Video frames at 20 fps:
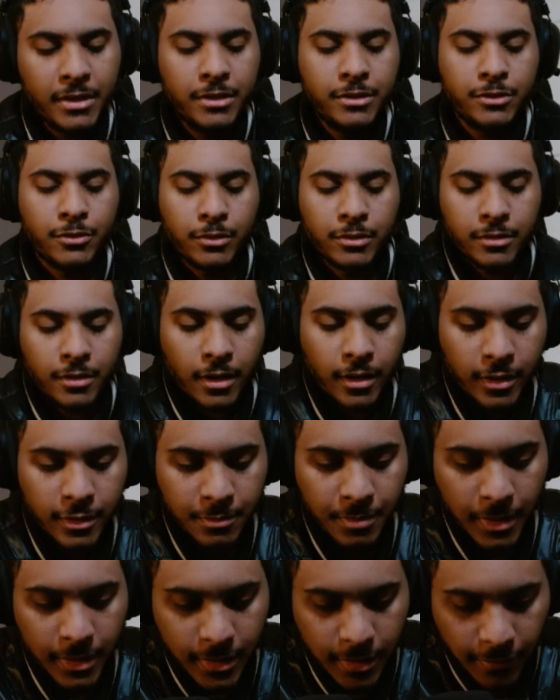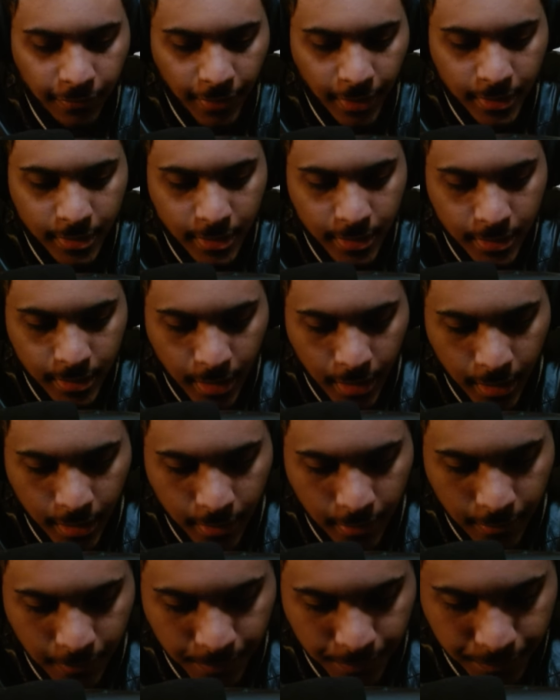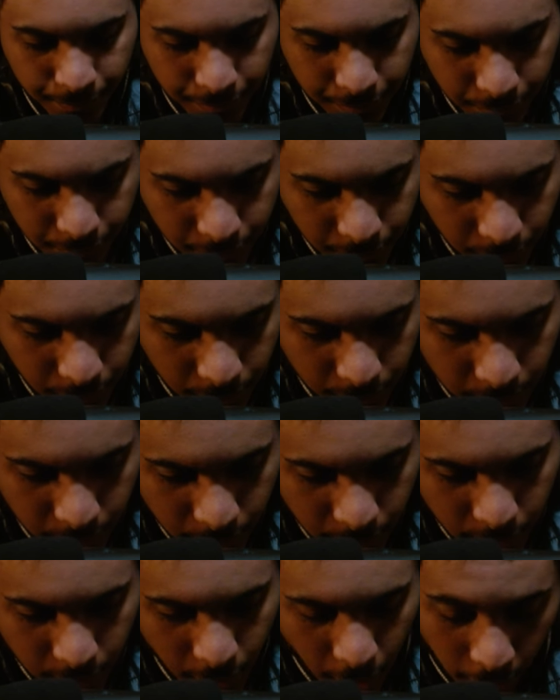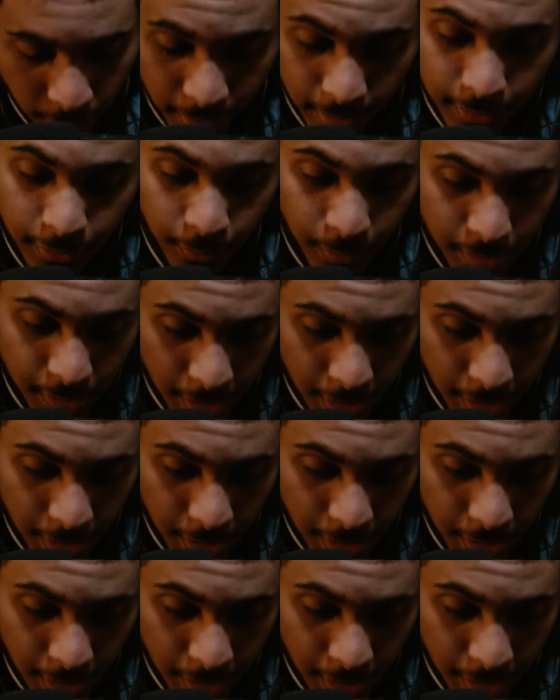So his basic effects, he's getting... Okay, so he